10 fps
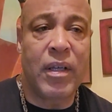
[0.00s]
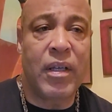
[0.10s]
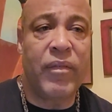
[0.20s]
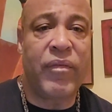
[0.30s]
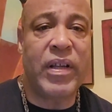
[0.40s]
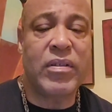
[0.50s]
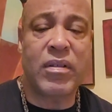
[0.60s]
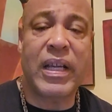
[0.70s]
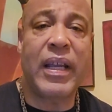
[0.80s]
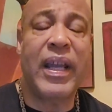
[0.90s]
And the feds were
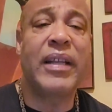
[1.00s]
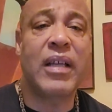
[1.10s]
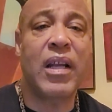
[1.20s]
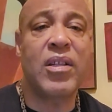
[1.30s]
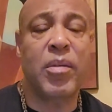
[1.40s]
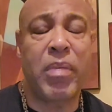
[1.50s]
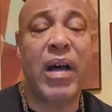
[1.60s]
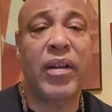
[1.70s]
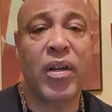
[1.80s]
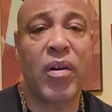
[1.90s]
like, hey, tell us
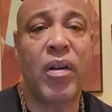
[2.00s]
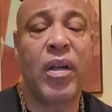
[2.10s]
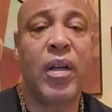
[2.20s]
about your